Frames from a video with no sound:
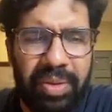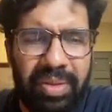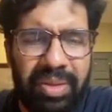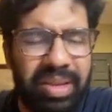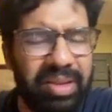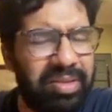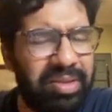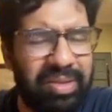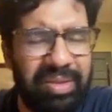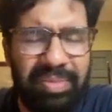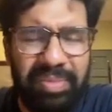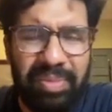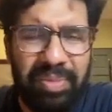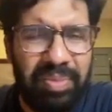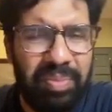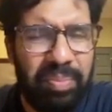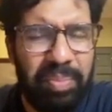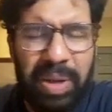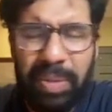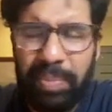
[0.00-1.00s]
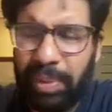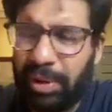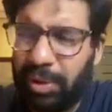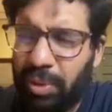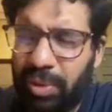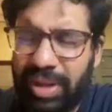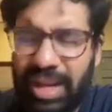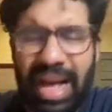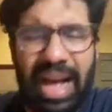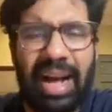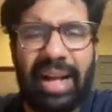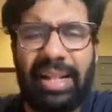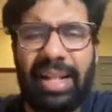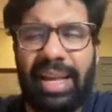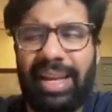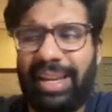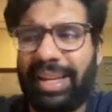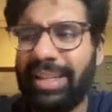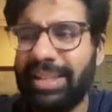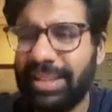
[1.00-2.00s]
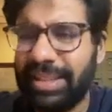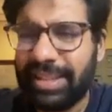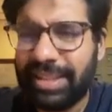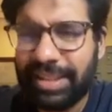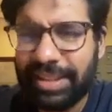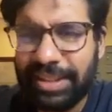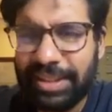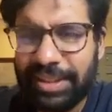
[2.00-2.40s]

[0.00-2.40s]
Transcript: this people don't act like this.